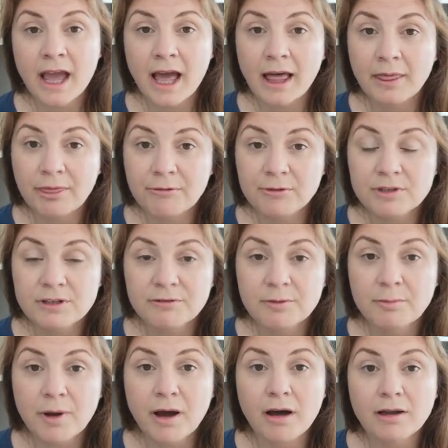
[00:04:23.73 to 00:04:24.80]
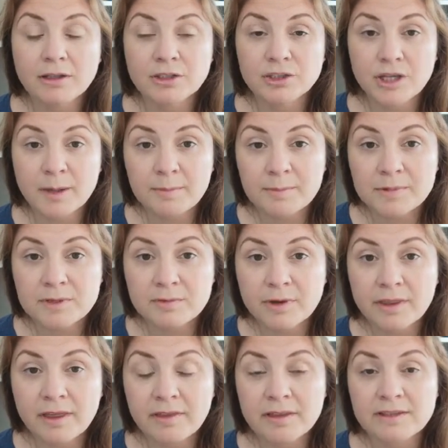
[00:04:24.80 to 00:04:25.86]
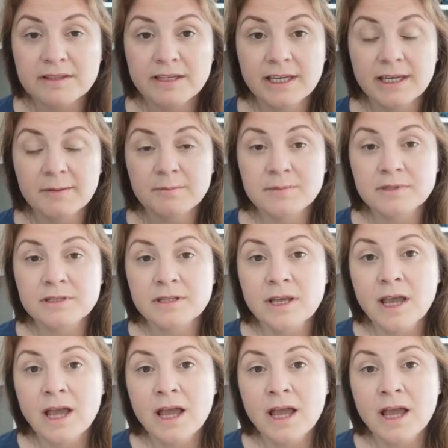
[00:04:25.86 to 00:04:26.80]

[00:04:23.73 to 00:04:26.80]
and through different partnerships with other schemes.